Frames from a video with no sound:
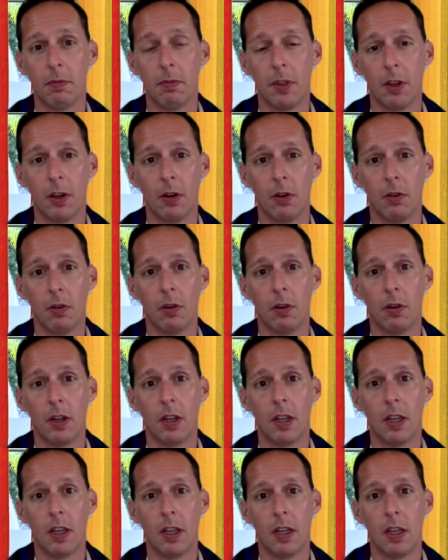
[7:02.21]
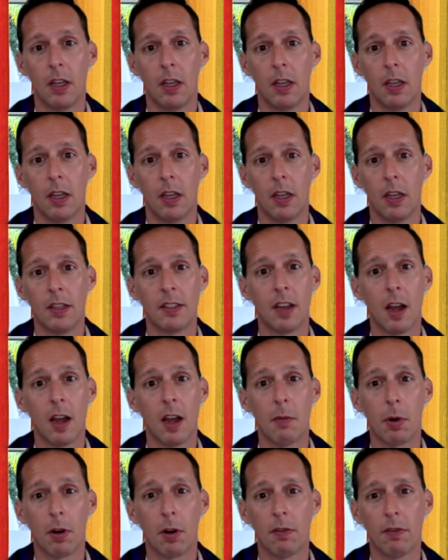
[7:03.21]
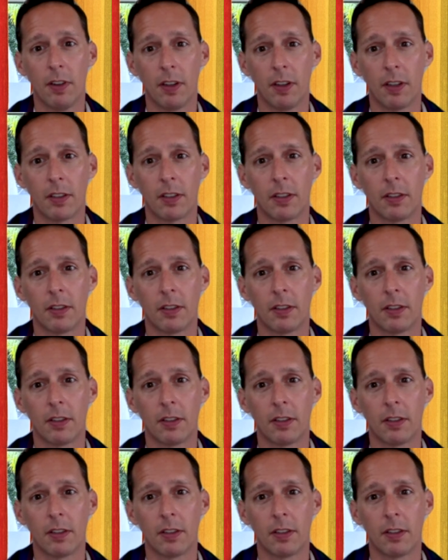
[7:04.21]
though, is not perfect.